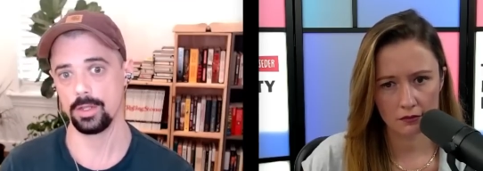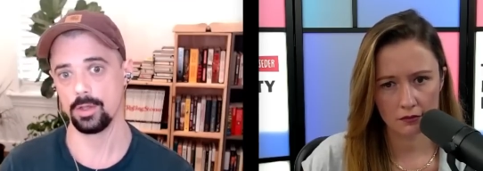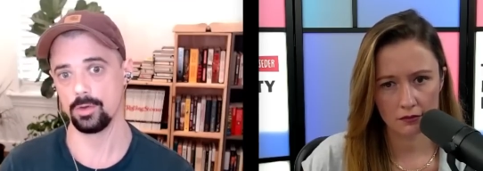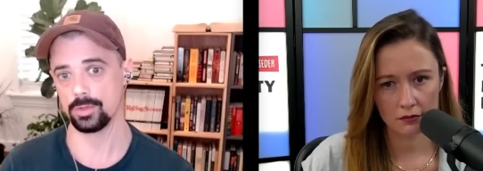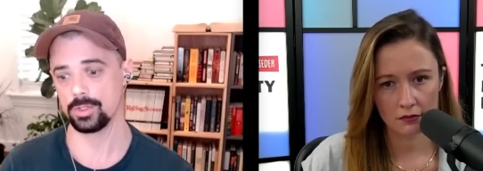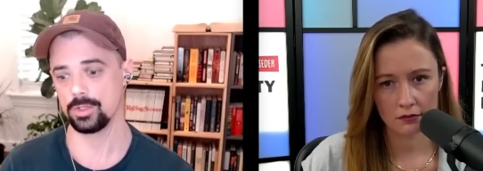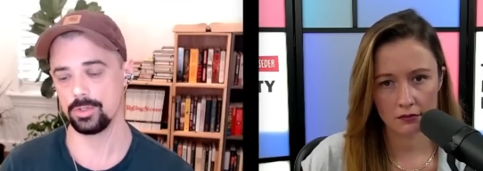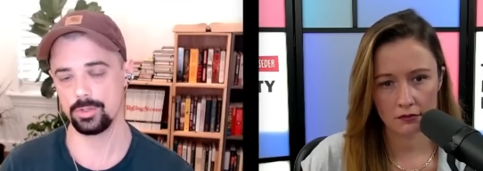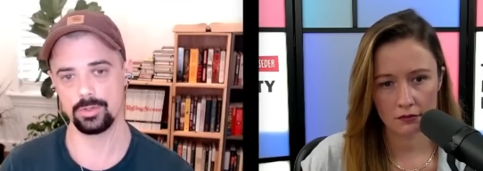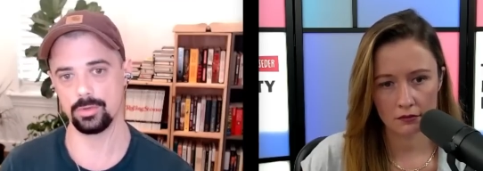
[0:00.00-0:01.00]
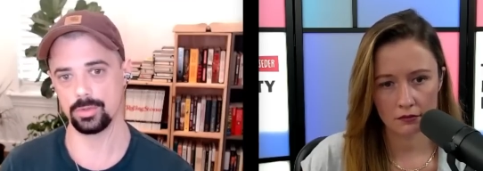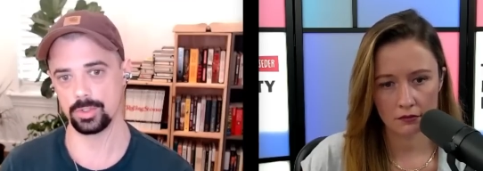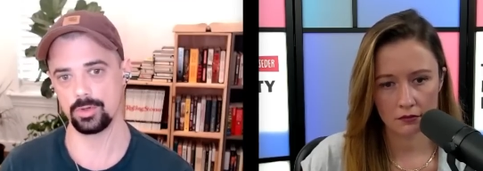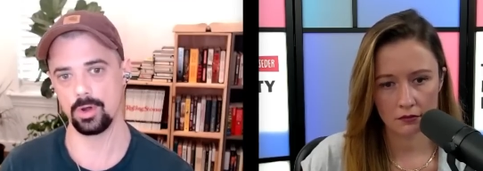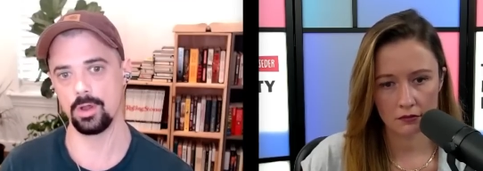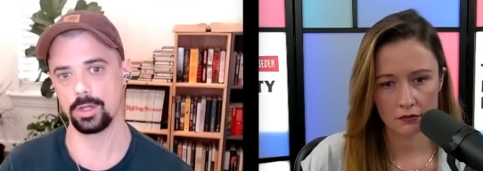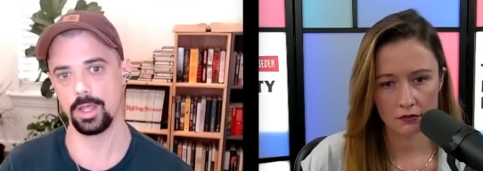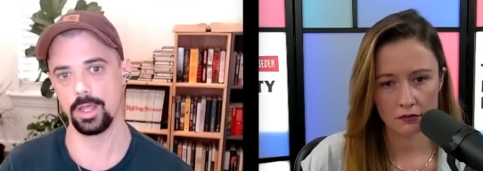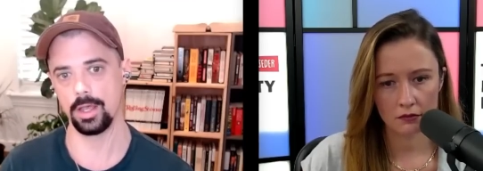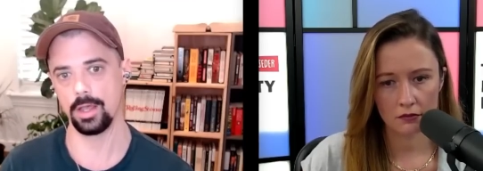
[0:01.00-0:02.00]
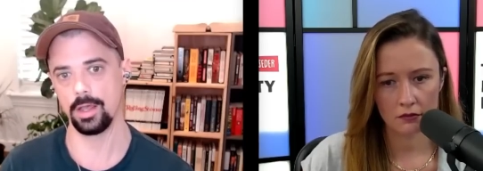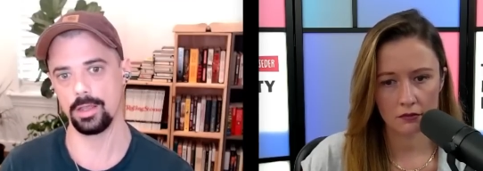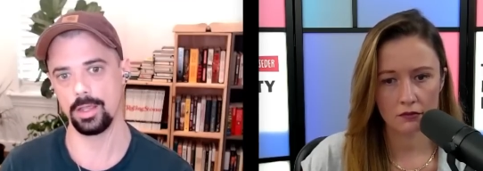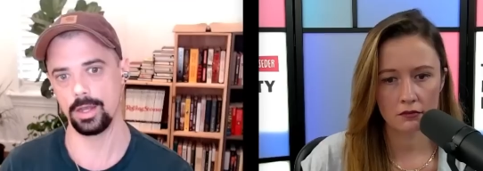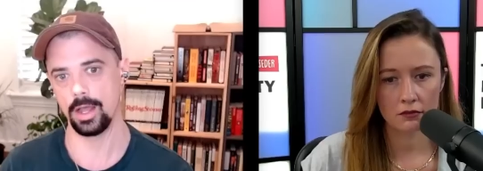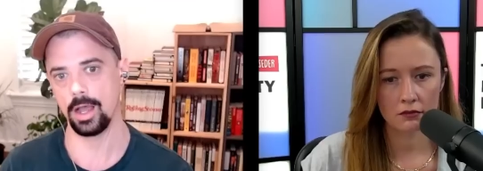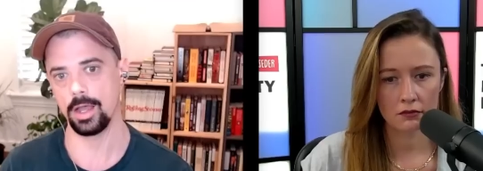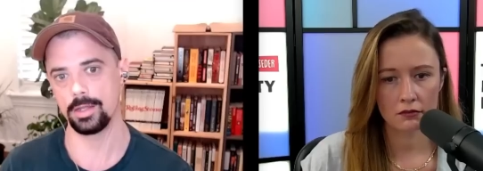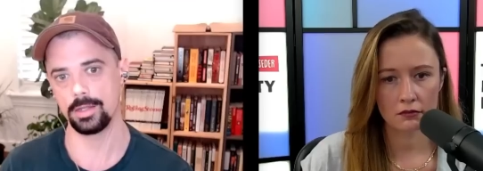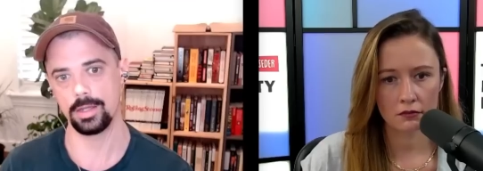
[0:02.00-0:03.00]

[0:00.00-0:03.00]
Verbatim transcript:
Speaker 1: was drunk and high,